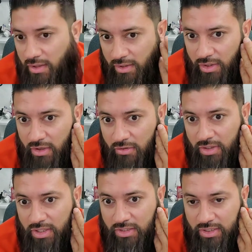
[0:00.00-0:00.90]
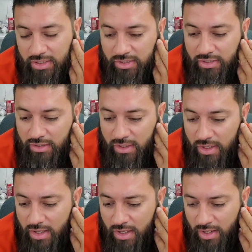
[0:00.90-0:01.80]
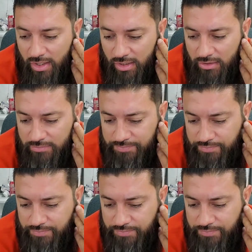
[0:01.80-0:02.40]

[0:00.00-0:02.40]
you know in the um,